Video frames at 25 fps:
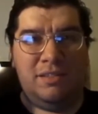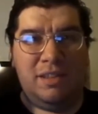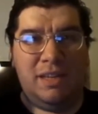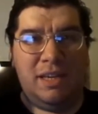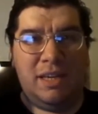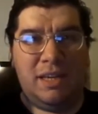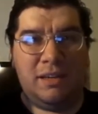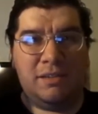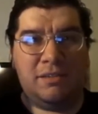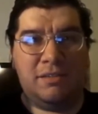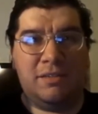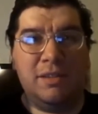
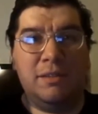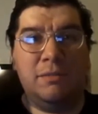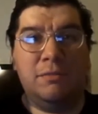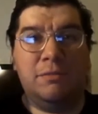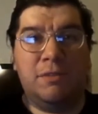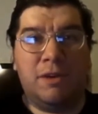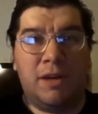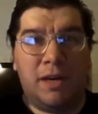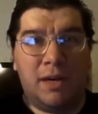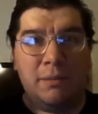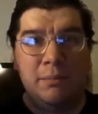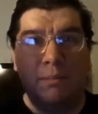she actually
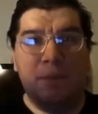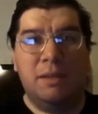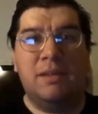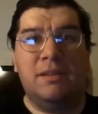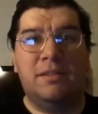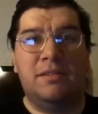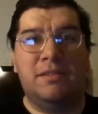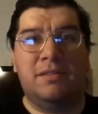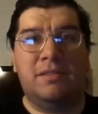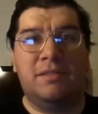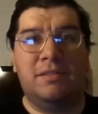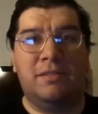
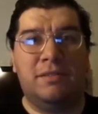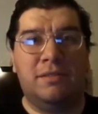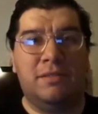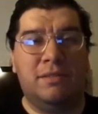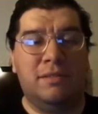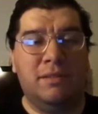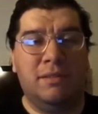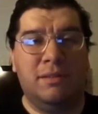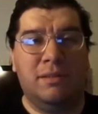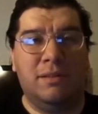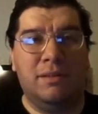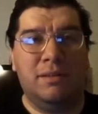
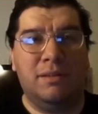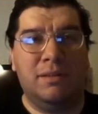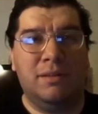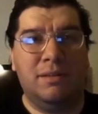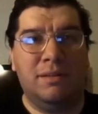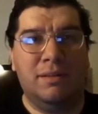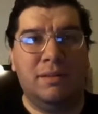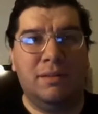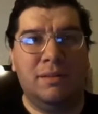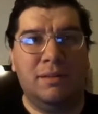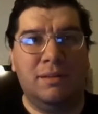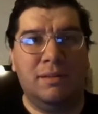vomits
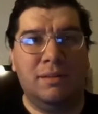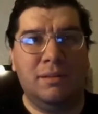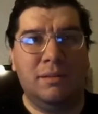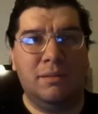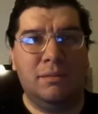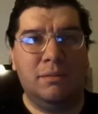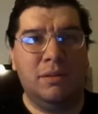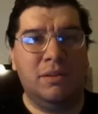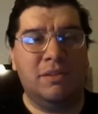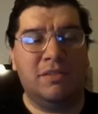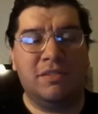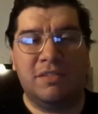
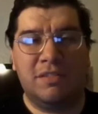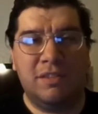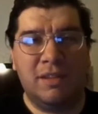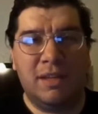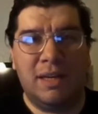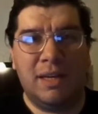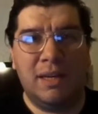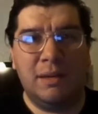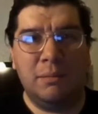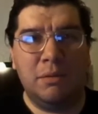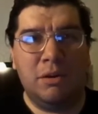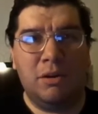with
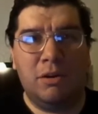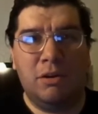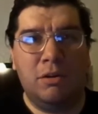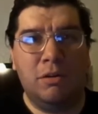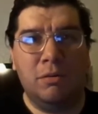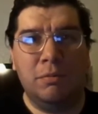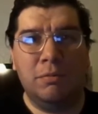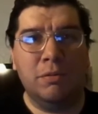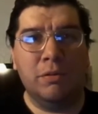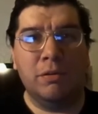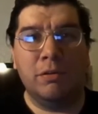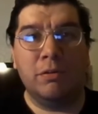slime
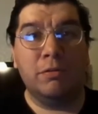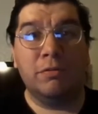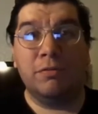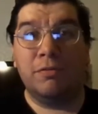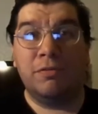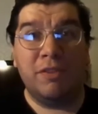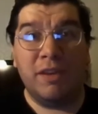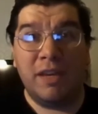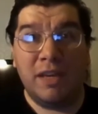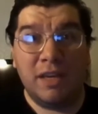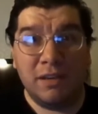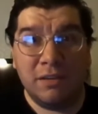all over her
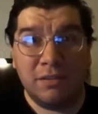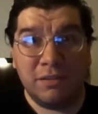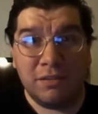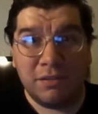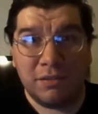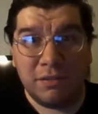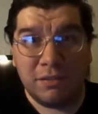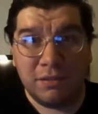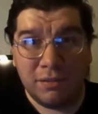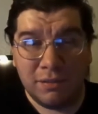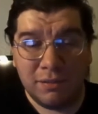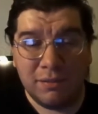
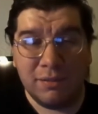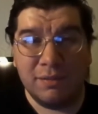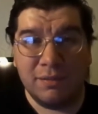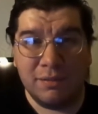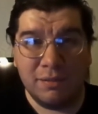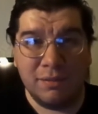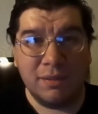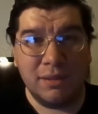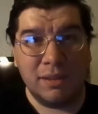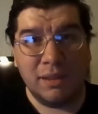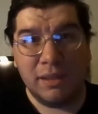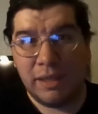face,
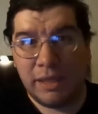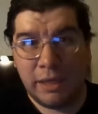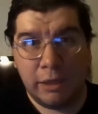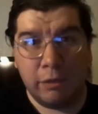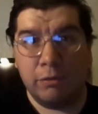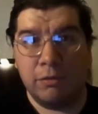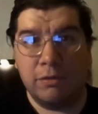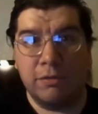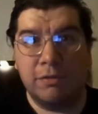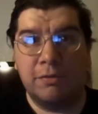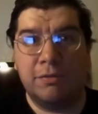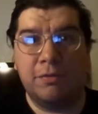
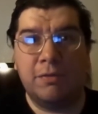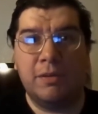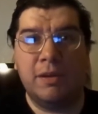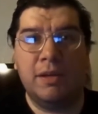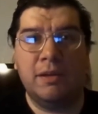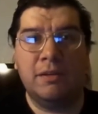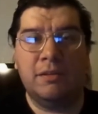Erin's